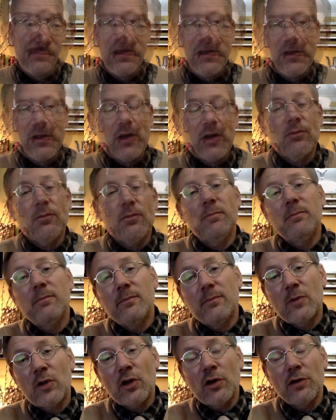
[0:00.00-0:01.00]
so
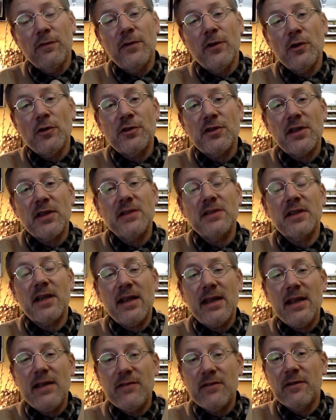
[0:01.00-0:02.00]
to confuse things
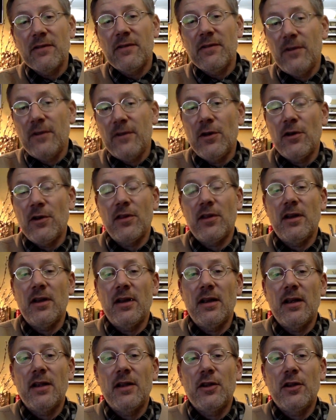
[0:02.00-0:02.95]
even further,